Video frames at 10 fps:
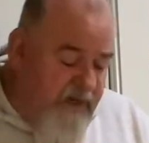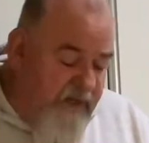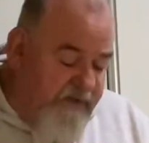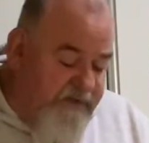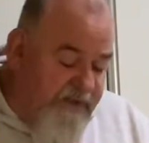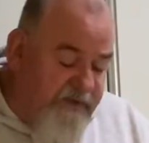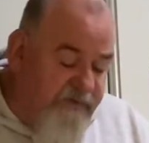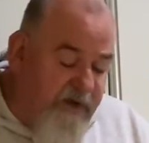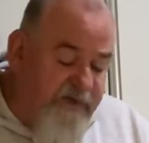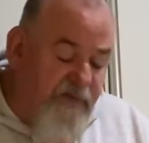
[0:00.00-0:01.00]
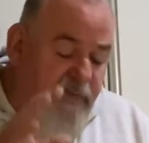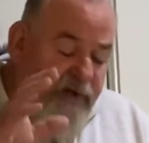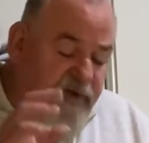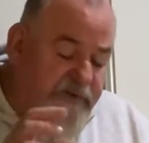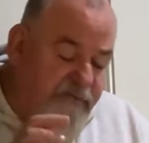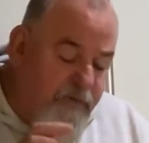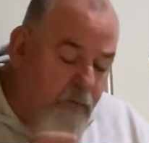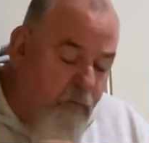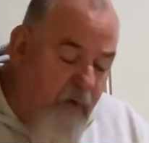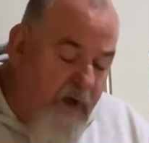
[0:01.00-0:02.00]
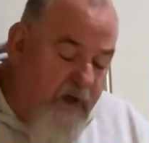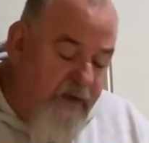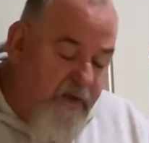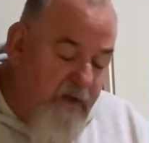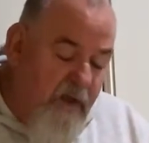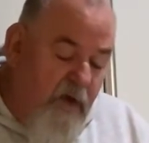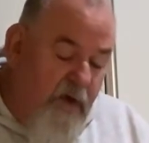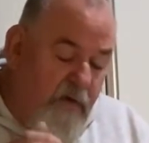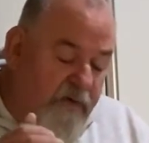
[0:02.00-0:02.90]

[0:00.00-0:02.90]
and satisfaction because of the one who